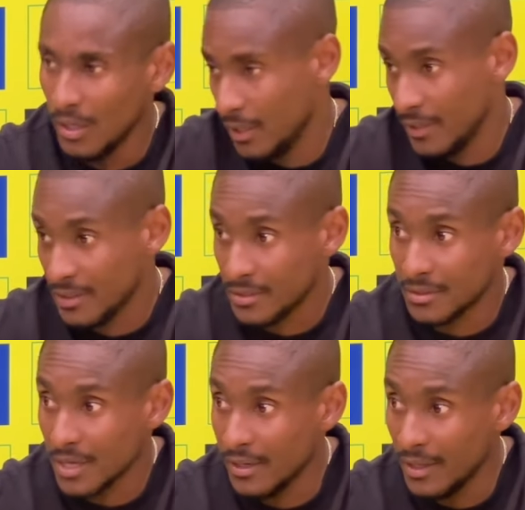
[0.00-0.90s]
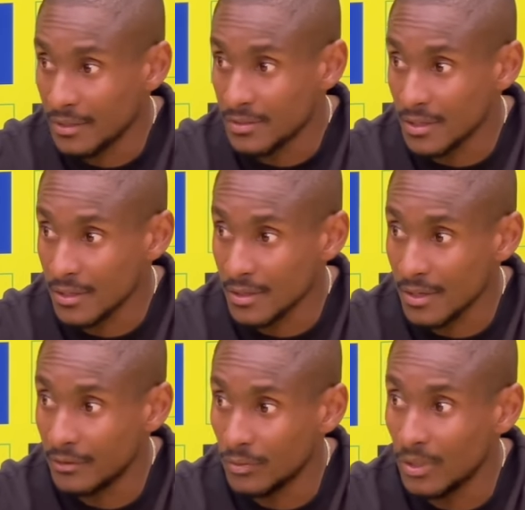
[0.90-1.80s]
and that's and that's
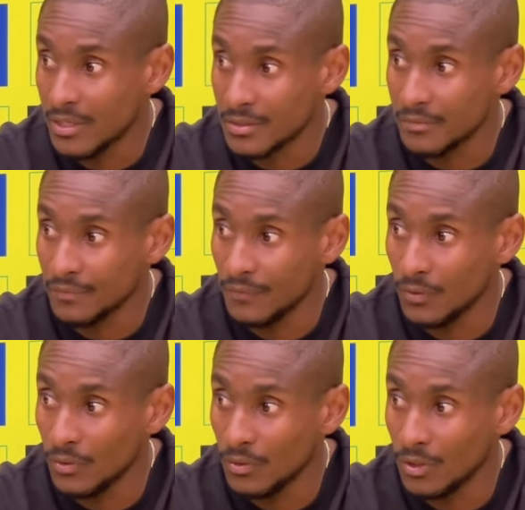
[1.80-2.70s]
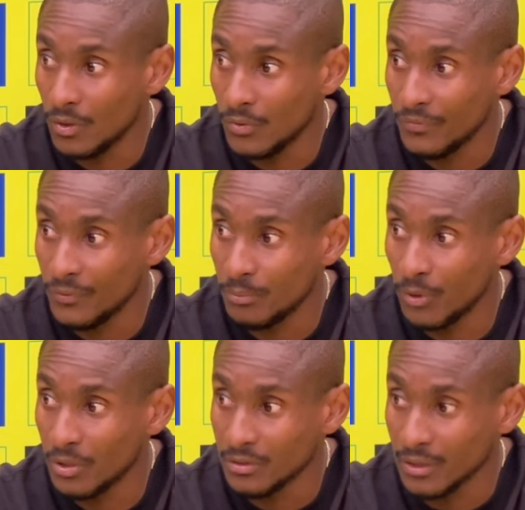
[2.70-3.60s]
a, a, good lesson for a lot of
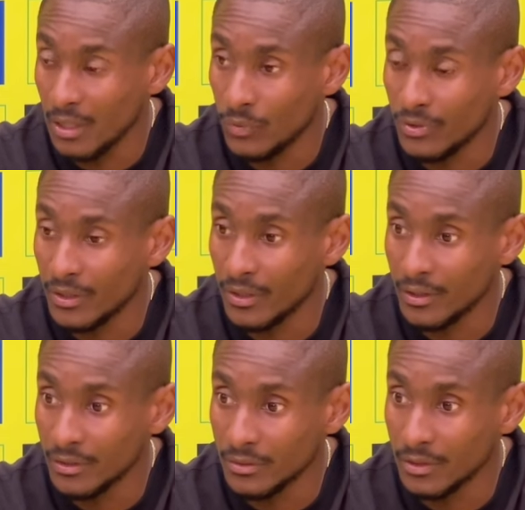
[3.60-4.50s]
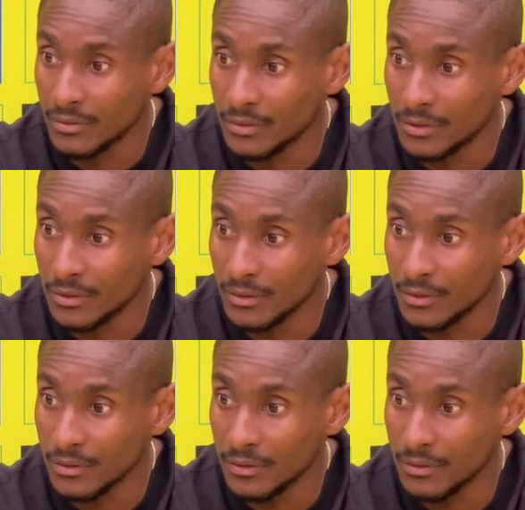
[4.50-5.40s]
footballers out there that
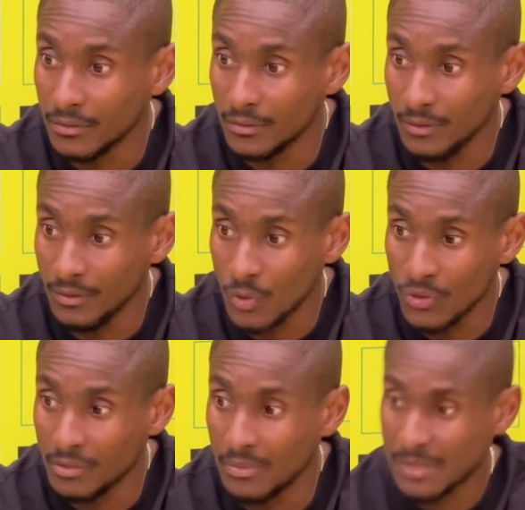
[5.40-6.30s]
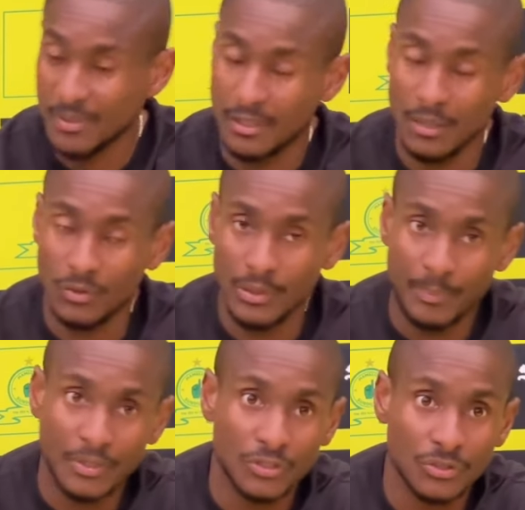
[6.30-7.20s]
uh, the talking must be done on the
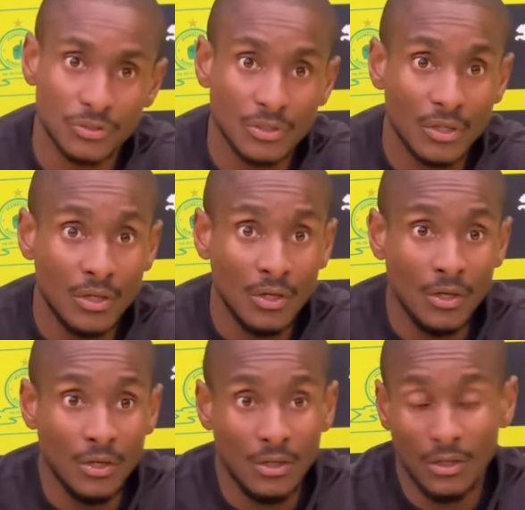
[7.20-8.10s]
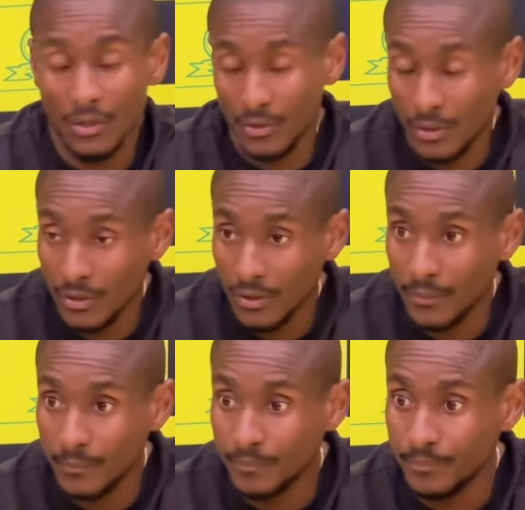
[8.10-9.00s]
pitch.
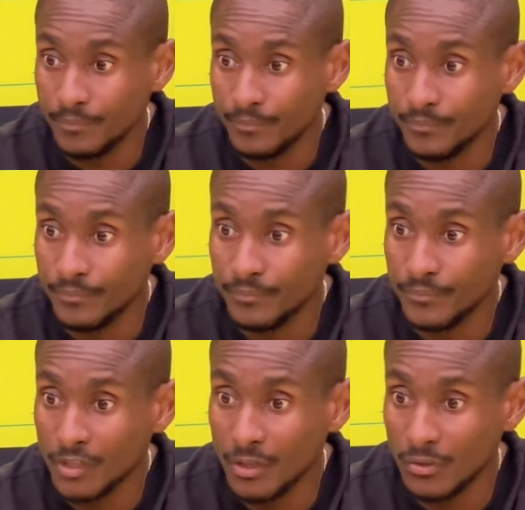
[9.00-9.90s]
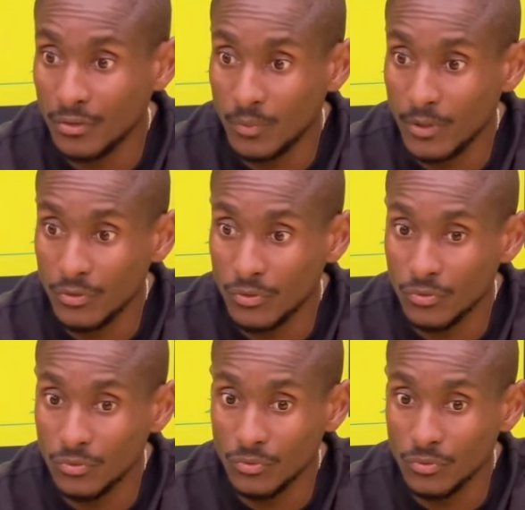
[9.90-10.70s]
Um, and when you